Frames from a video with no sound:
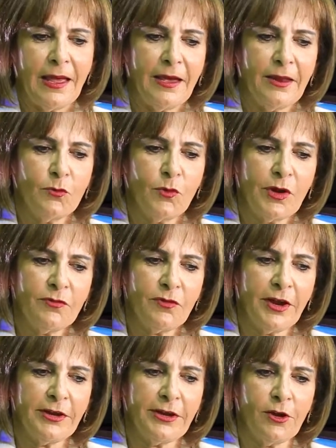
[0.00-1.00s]
And one
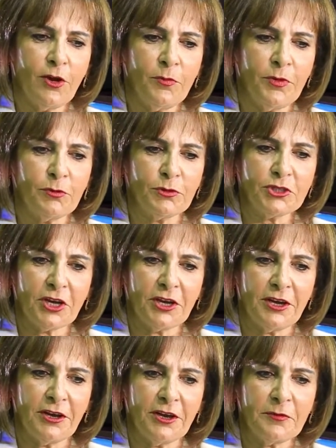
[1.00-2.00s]
final hobby which I
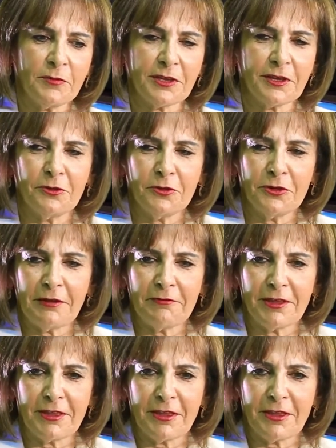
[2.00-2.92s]
like, but I don't have the